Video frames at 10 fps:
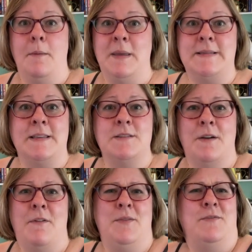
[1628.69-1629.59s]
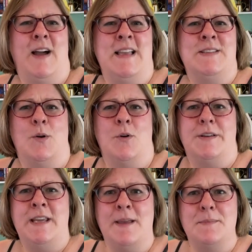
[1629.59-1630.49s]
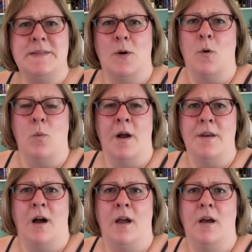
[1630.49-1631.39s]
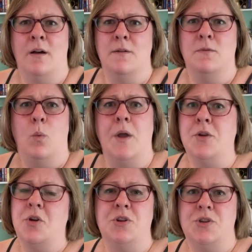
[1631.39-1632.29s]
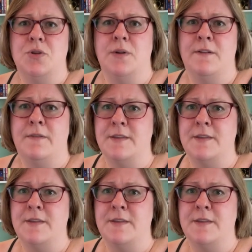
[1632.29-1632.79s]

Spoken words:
pieces of advice or tips or whatnot of what you can do if